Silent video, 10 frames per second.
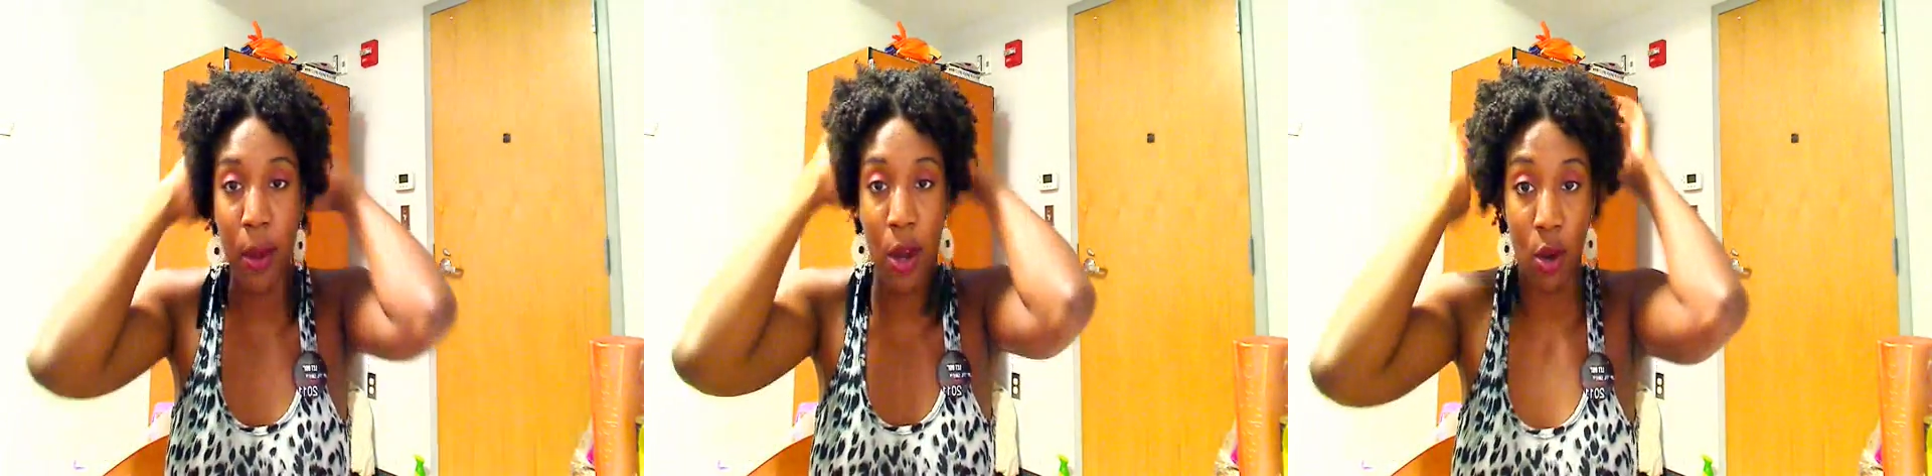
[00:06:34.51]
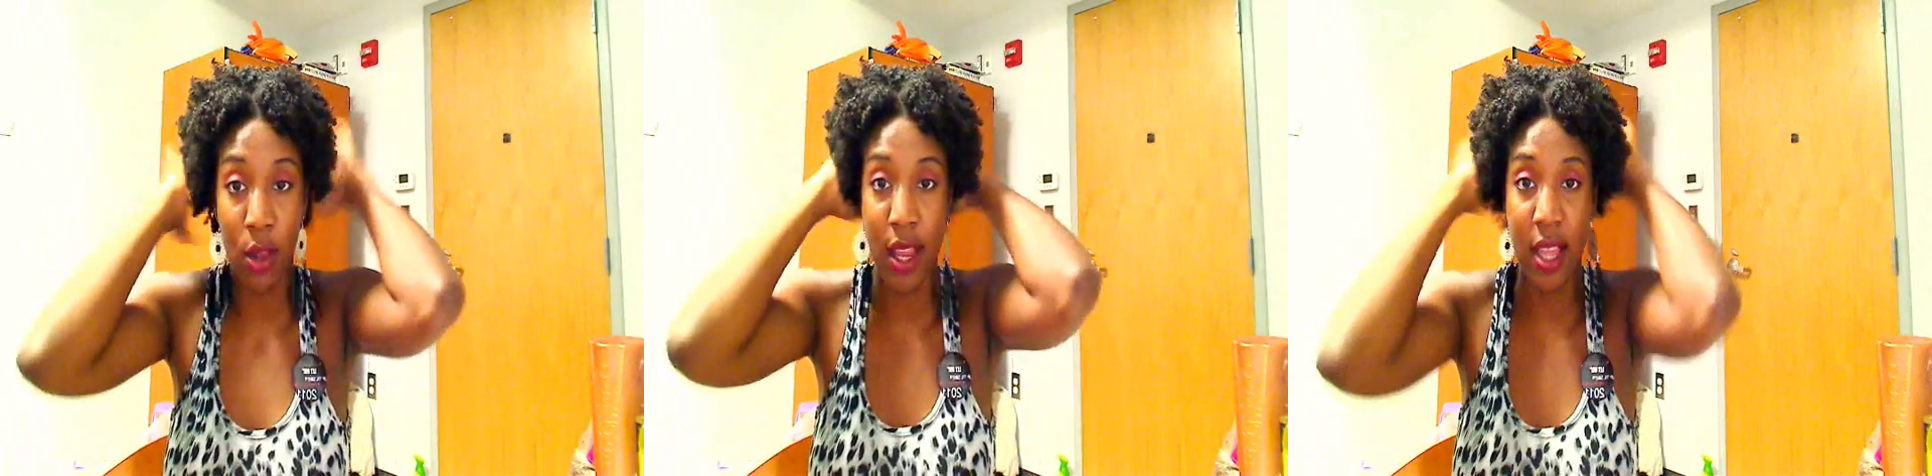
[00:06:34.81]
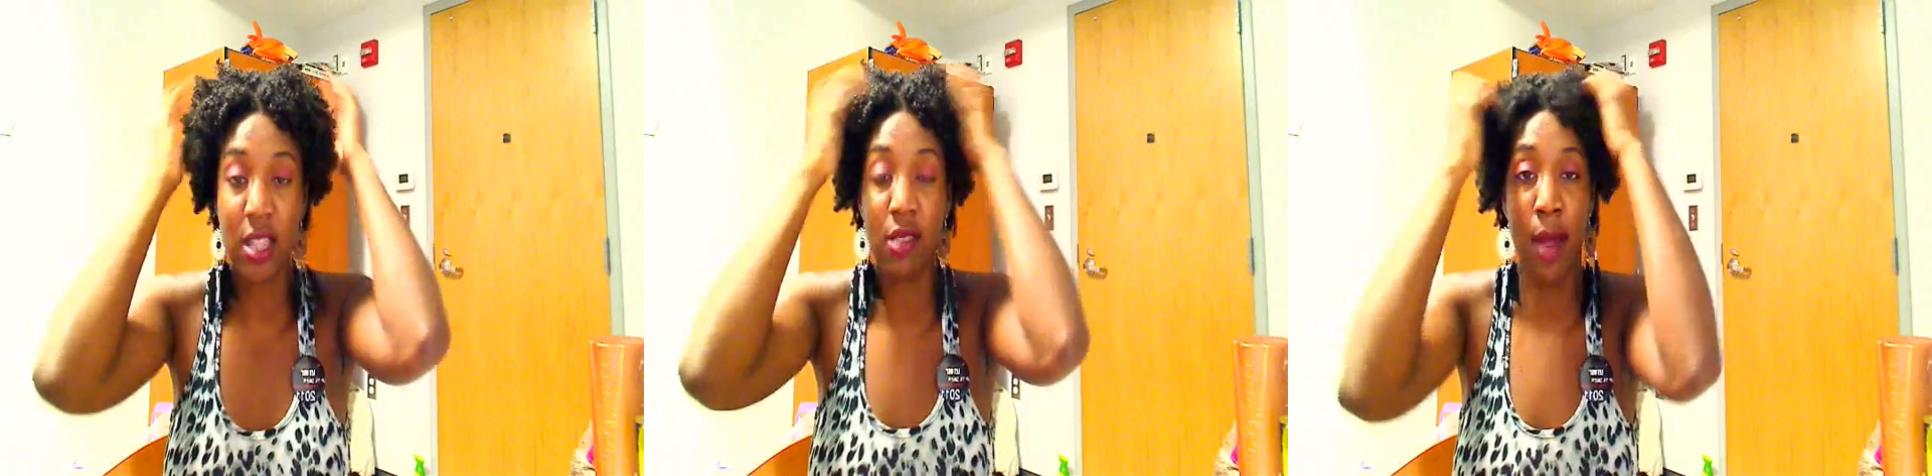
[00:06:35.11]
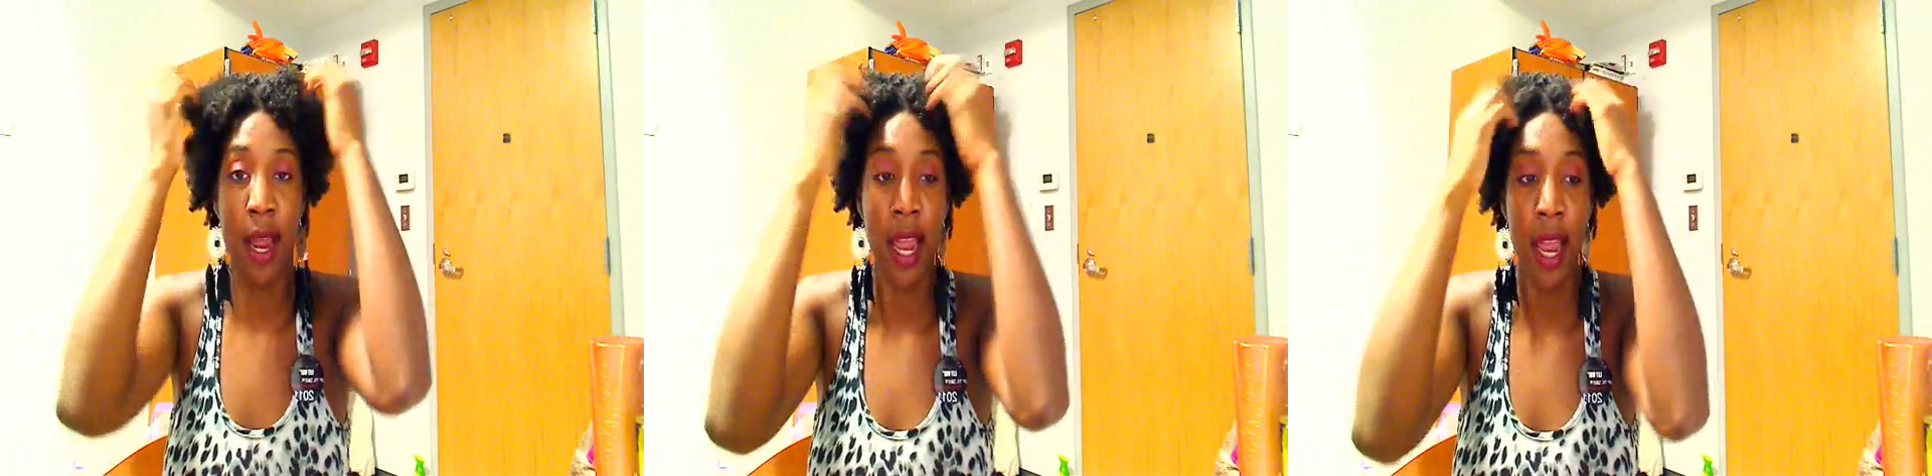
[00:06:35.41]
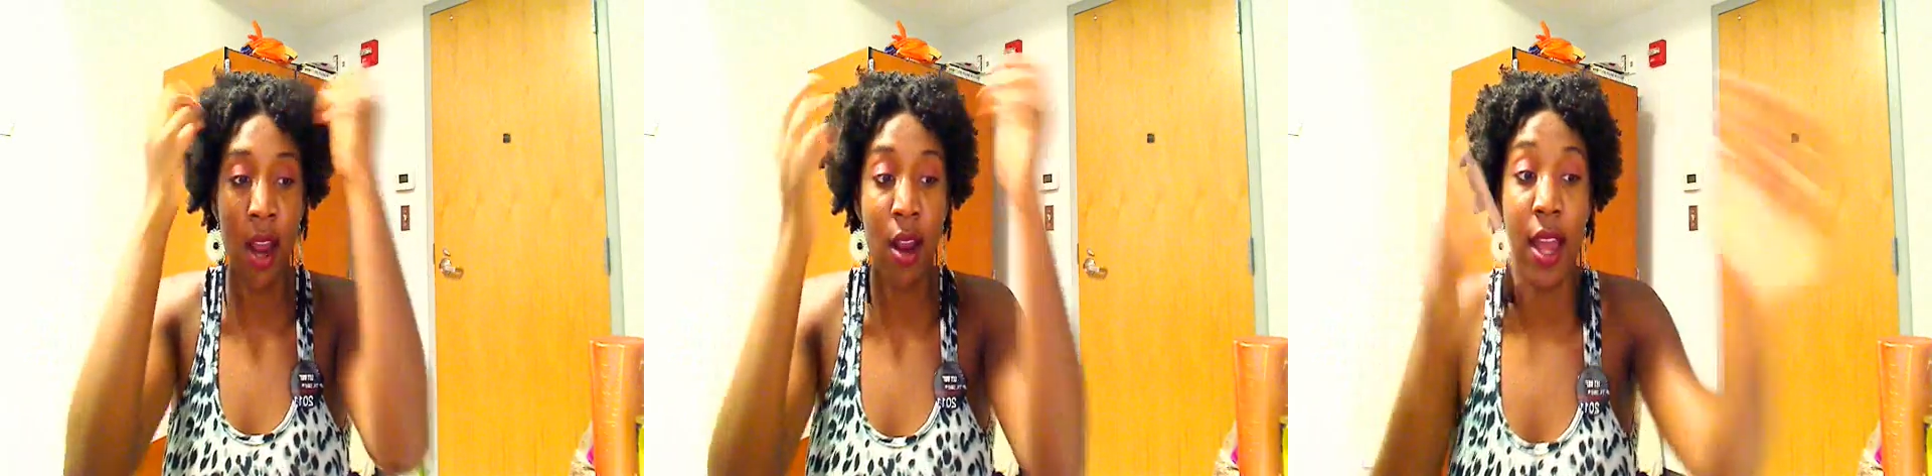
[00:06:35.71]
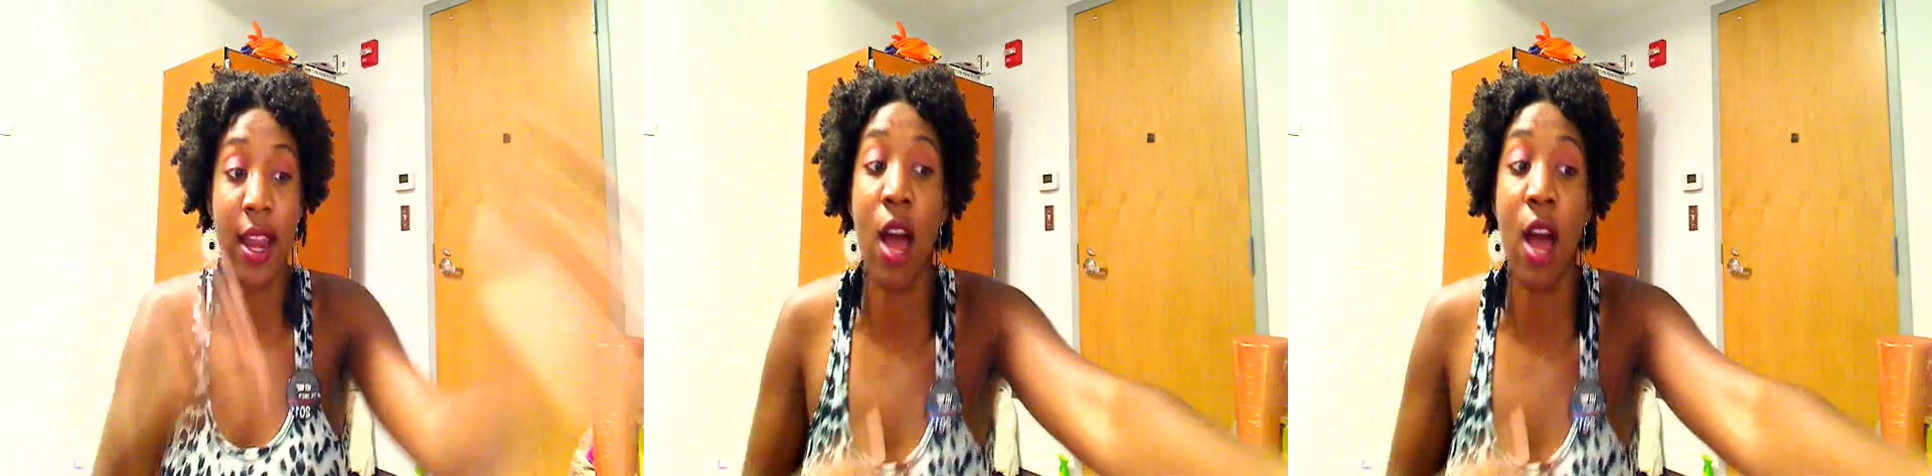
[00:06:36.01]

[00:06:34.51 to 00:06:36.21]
put it on the ends of my hair,